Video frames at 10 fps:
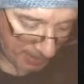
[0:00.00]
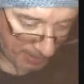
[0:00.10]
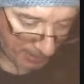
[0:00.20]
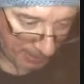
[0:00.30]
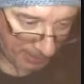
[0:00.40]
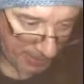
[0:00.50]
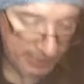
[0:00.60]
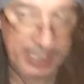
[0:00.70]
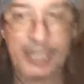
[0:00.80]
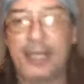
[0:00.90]
And like I
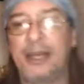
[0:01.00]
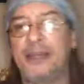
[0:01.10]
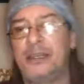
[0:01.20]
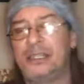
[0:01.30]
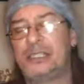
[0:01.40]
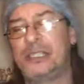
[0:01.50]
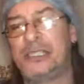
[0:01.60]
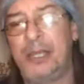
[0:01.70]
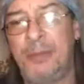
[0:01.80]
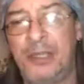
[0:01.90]
said, you
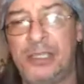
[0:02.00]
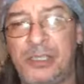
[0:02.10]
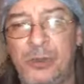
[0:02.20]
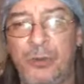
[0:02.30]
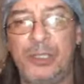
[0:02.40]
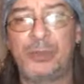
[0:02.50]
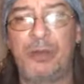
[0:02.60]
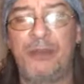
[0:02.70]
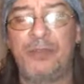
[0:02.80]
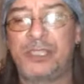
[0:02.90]
send me these stories or
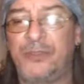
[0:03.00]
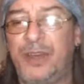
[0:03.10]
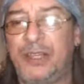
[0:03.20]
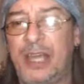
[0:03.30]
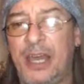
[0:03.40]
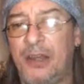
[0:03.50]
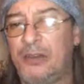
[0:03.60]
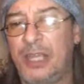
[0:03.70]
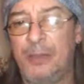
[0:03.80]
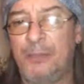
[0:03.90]
whatever, stuff like that.
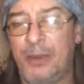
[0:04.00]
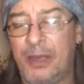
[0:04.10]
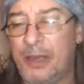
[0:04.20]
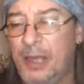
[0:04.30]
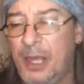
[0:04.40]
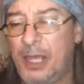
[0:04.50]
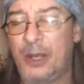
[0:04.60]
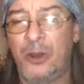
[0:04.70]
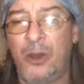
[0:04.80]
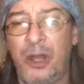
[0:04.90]
I'll keep
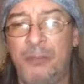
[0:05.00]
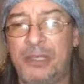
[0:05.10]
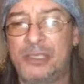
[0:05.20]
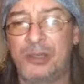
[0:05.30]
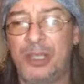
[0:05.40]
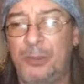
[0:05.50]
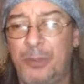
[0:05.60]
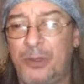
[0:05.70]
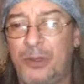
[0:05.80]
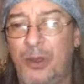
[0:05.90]
it anonymous. I'll keep
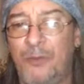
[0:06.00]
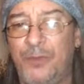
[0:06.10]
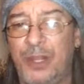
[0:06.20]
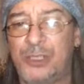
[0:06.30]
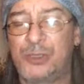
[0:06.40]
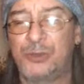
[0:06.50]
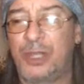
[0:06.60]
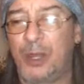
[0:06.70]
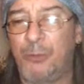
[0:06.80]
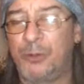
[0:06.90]
it confidential.
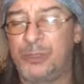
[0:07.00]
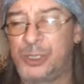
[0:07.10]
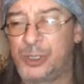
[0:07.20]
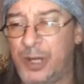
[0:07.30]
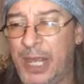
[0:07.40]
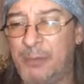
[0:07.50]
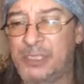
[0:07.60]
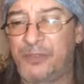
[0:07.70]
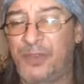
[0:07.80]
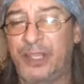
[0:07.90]
That I won't use your name and
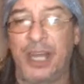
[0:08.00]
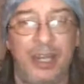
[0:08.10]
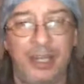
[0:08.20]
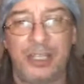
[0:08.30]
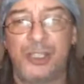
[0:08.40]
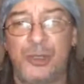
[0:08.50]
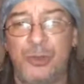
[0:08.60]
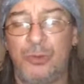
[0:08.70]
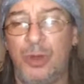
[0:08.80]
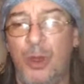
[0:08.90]
stuff like that, unless
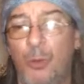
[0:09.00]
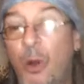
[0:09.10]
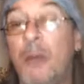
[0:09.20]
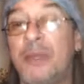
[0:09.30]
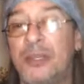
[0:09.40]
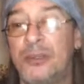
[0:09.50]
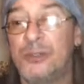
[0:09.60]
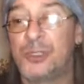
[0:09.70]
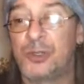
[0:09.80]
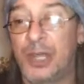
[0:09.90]
you want me to
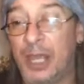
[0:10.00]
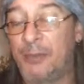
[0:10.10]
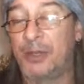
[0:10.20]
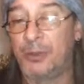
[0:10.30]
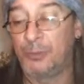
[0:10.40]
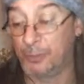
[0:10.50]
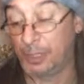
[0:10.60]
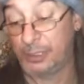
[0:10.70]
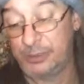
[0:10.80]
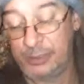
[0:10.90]
use your name and you
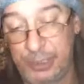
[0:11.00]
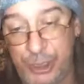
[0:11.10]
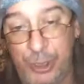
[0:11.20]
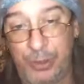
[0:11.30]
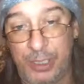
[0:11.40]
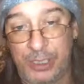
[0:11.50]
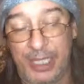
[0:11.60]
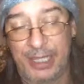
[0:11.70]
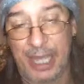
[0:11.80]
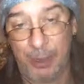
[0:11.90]
want to share this
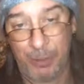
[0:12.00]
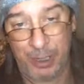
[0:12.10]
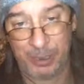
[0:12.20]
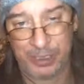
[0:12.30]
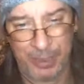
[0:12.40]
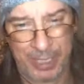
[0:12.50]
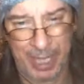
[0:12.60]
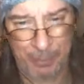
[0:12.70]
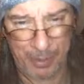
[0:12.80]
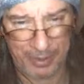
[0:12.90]
like that way or stuff like
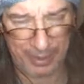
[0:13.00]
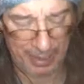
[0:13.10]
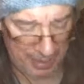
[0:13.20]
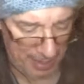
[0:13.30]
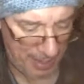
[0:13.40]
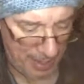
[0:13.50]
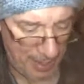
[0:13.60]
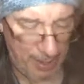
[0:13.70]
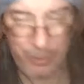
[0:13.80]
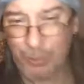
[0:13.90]
that. But
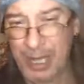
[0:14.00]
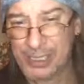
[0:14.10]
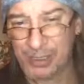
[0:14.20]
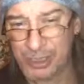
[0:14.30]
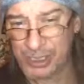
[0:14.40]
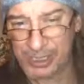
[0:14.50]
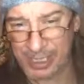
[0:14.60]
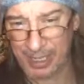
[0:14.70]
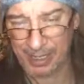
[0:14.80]
otherwise, I'll just